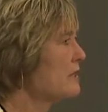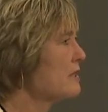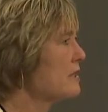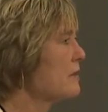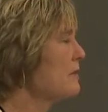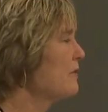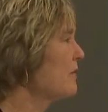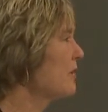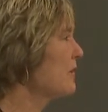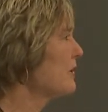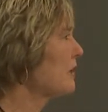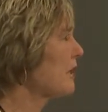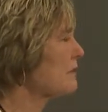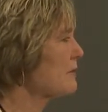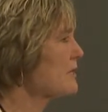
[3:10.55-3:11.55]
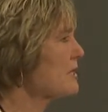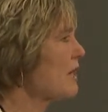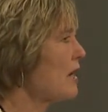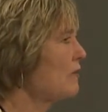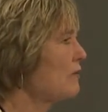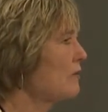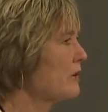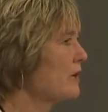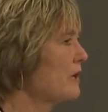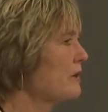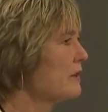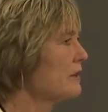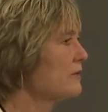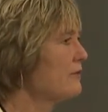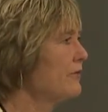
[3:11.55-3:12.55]
Some of you, like myself, went
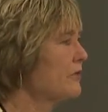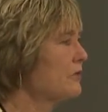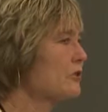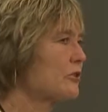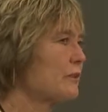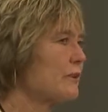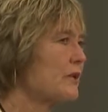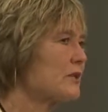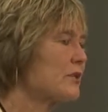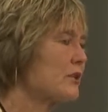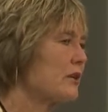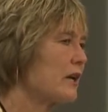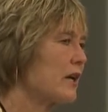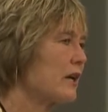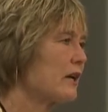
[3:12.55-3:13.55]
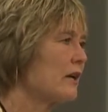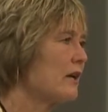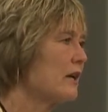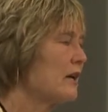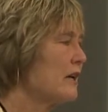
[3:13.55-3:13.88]
on the field trip yesterday